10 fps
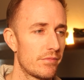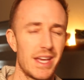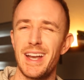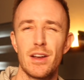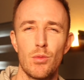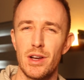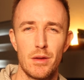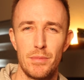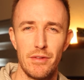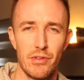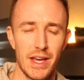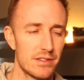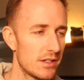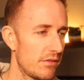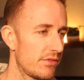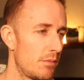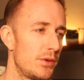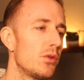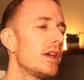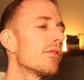And I don't want to compete for that stuff. The
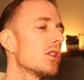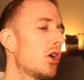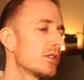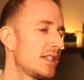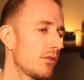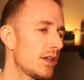beauty of a long tail